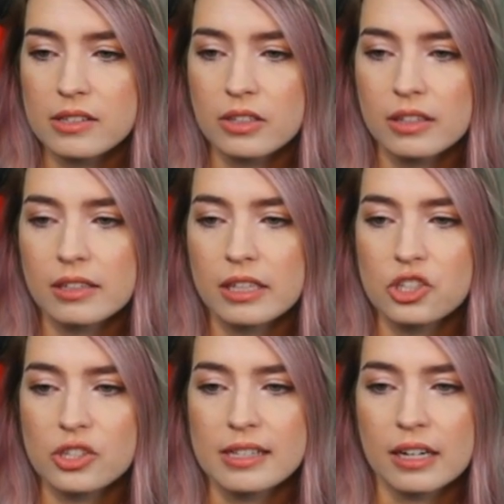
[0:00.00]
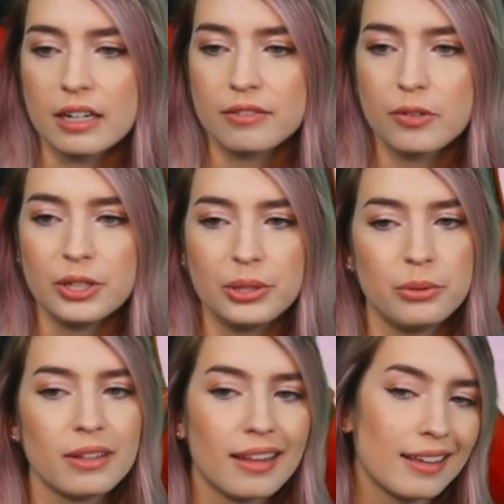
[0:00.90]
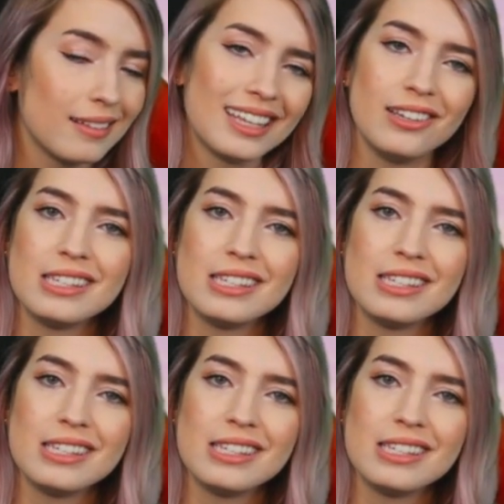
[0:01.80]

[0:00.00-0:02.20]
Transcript: are literally just there for you to like you see